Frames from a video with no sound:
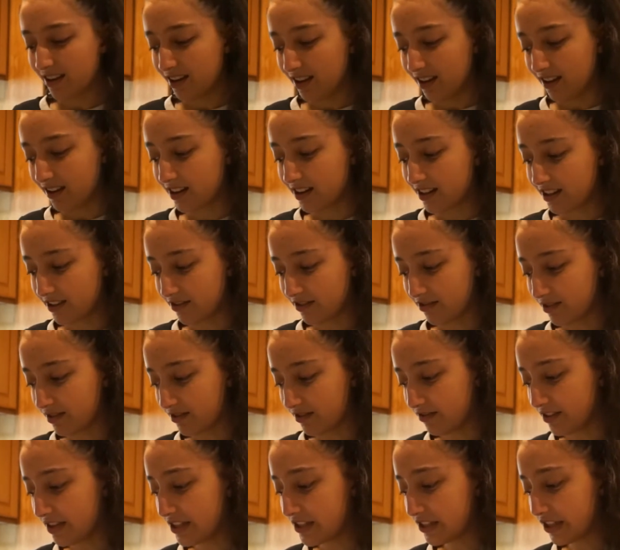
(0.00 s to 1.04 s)
because it was in the
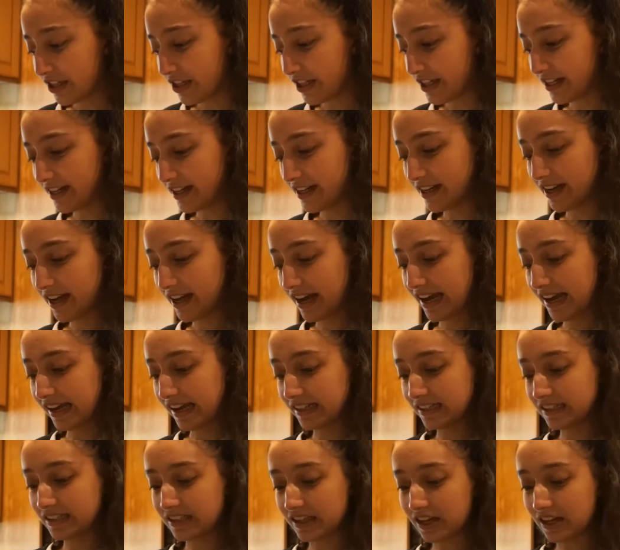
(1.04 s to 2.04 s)
freezer. And